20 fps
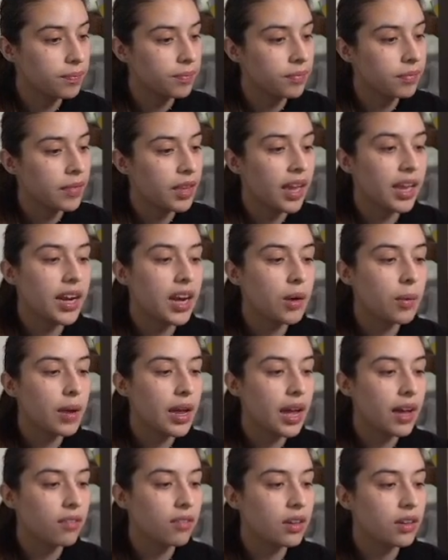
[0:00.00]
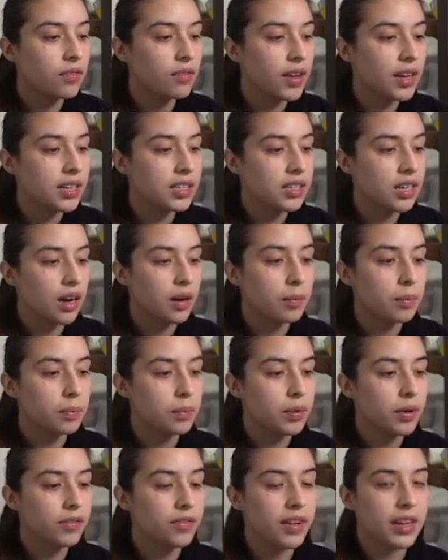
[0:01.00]
And here we have
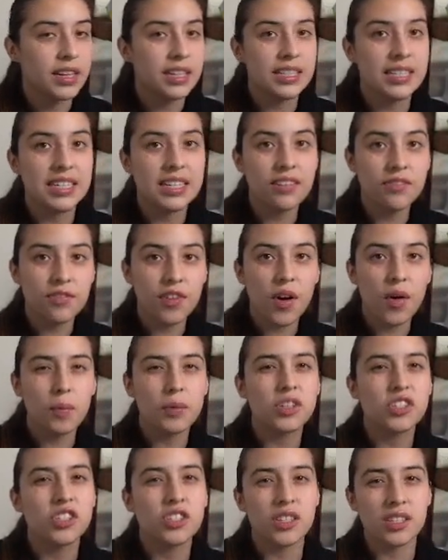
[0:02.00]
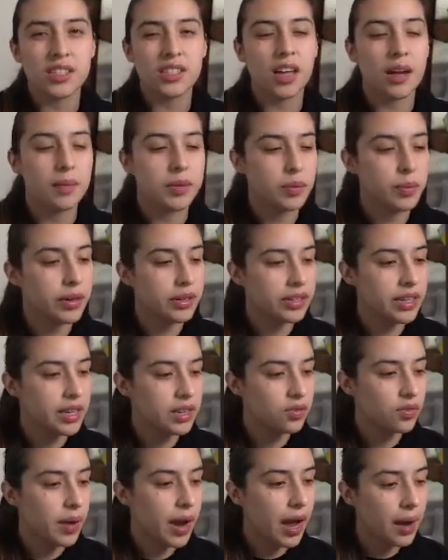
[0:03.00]
event.prevent default, which just stops weird things
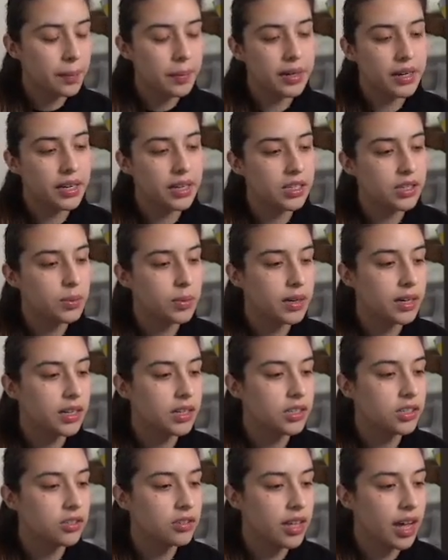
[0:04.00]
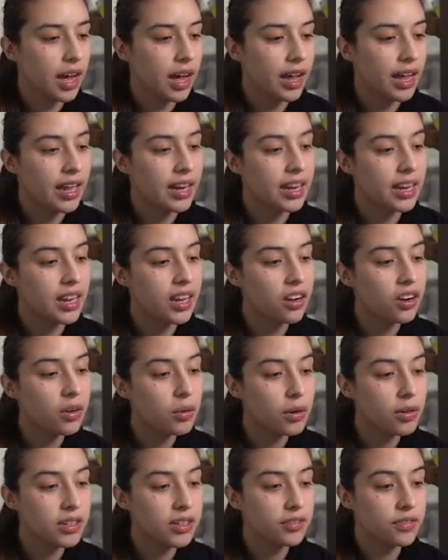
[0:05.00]
from happening. So we're going to do that. And here
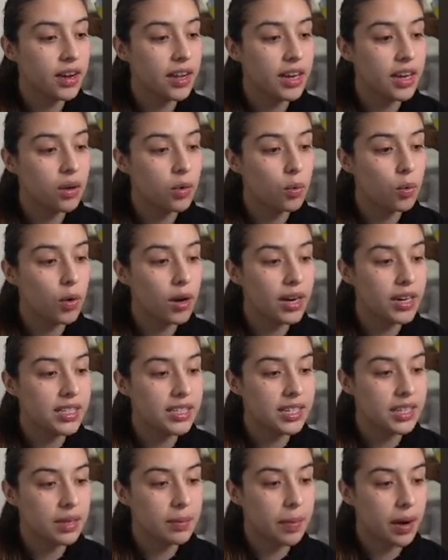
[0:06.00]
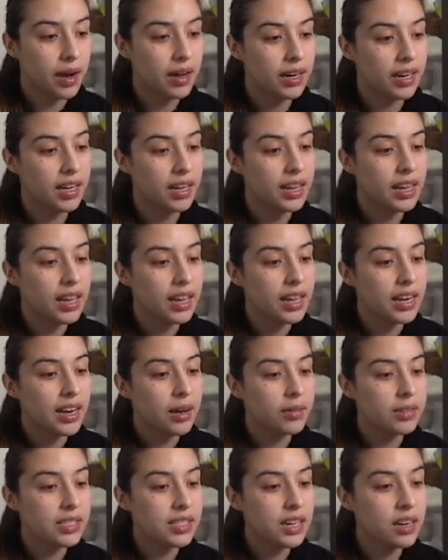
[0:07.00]
we're defining what is in the body. Now,
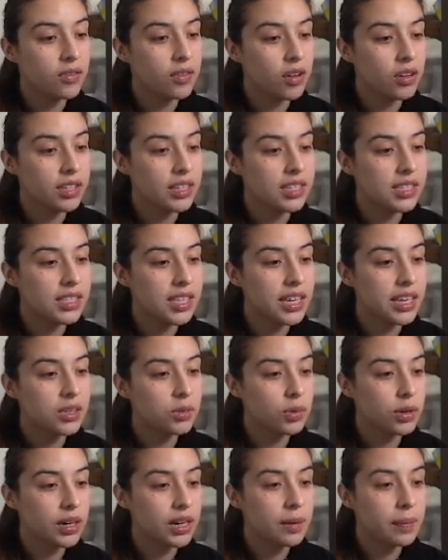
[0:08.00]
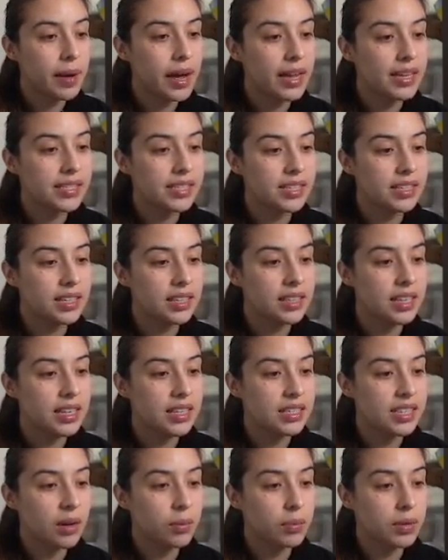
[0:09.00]
instead of all these things, we're going to pass in the
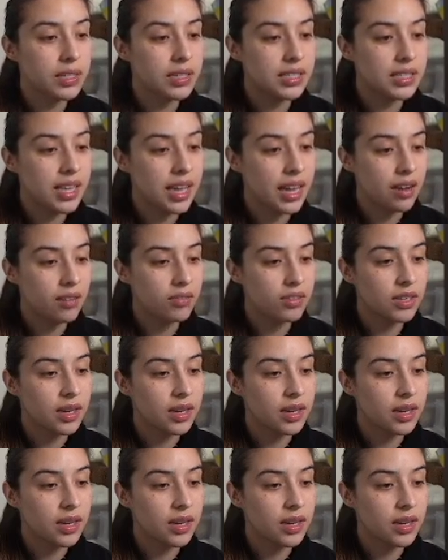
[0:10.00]
things that we saved.